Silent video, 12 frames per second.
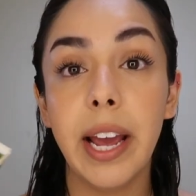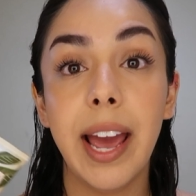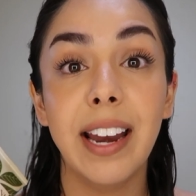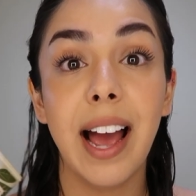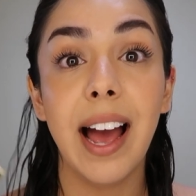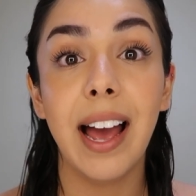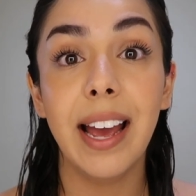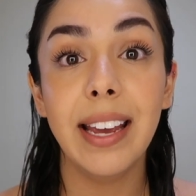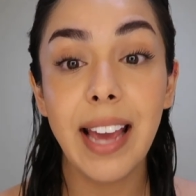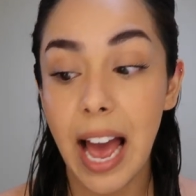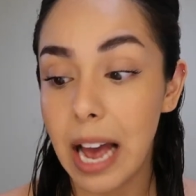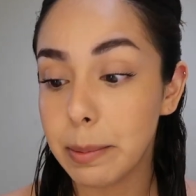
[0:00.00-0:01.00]
and
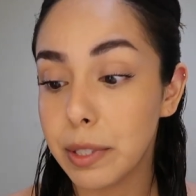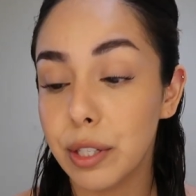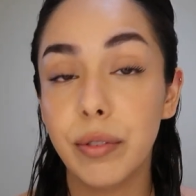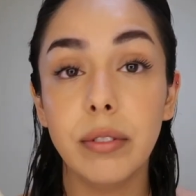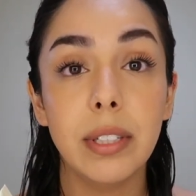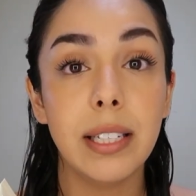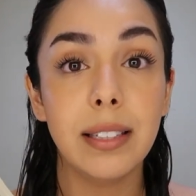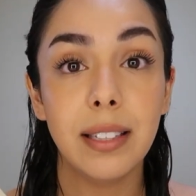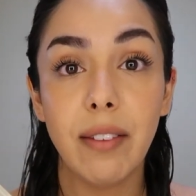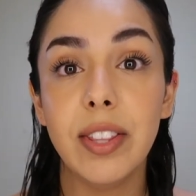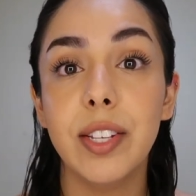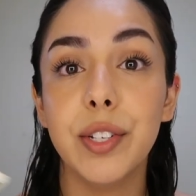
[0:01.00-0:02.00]
I absolutely love it.